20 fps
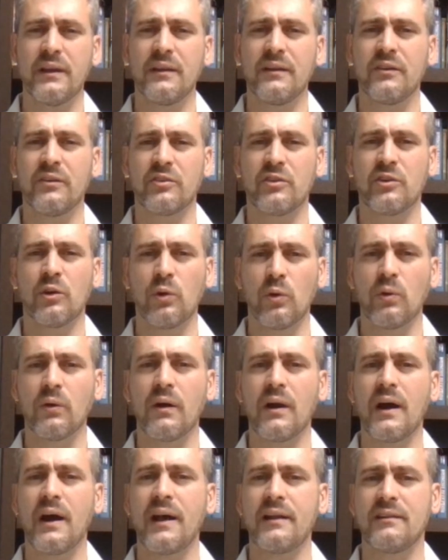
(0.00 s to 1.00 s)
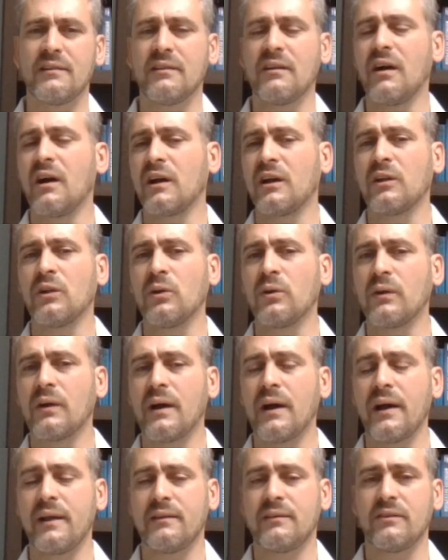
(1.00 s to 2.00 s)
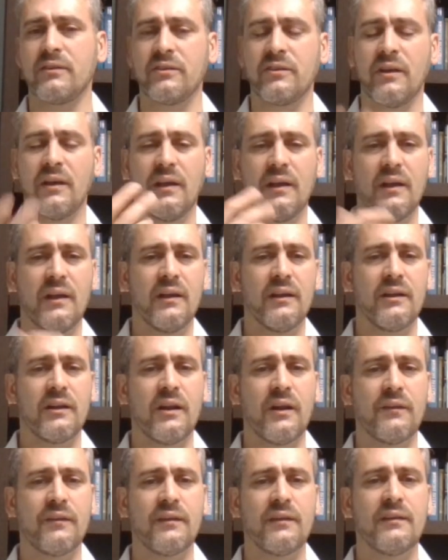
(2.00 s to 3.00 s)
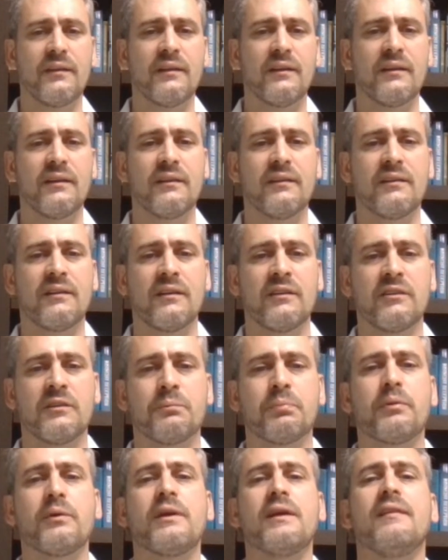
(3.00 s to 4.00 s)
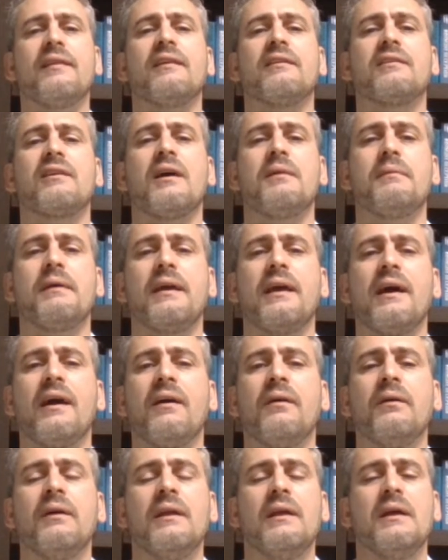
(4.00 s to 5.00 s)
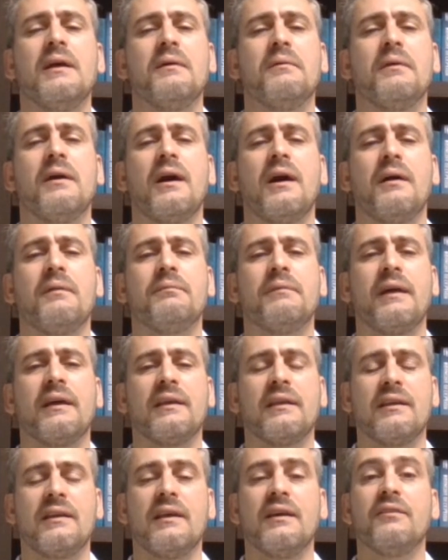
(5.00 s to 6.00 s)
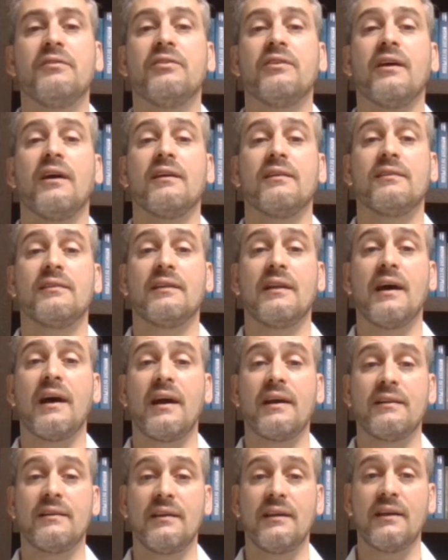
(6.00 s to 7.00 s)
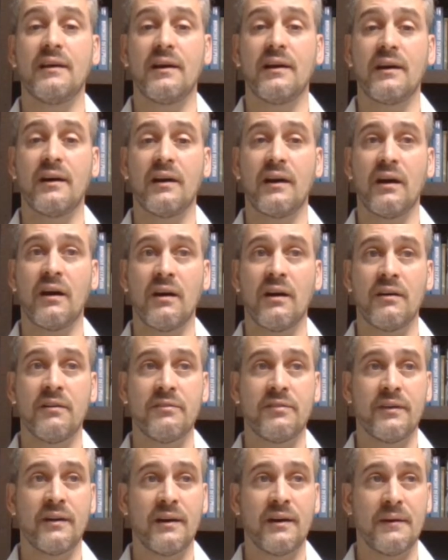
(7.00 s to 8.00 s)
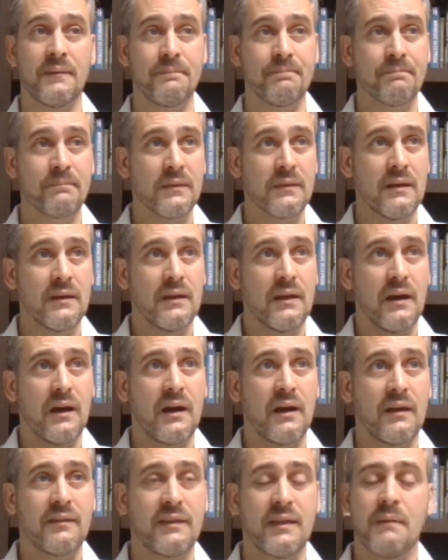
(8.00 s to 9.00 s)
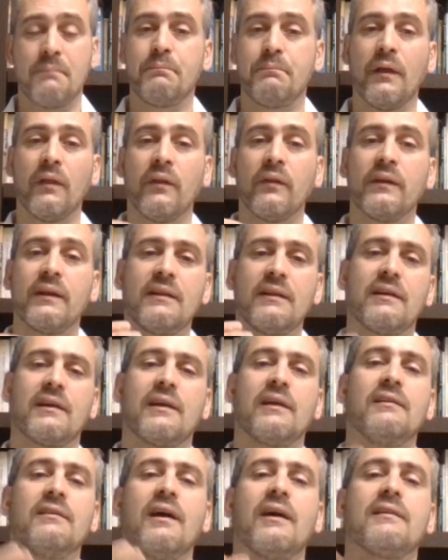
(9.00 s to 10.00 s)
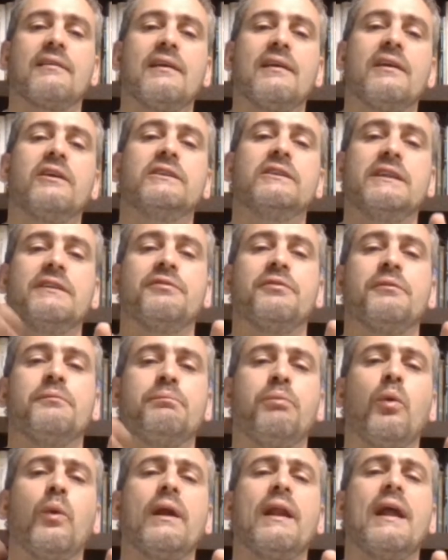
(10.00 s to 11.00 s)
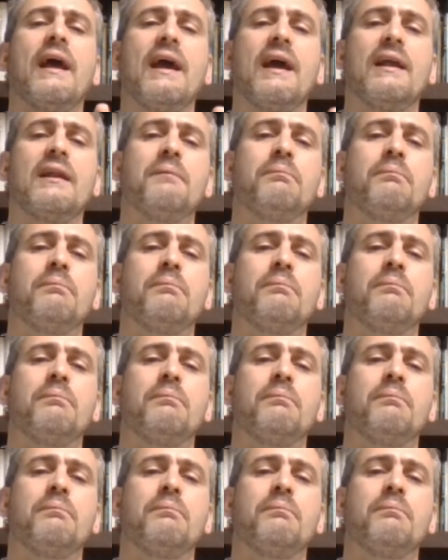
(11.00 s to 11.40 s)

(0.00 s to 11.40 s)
There's chlorides, non-chlorides. There's the debris that's coming out that gives us an idea of the ability to conduct energy from point A to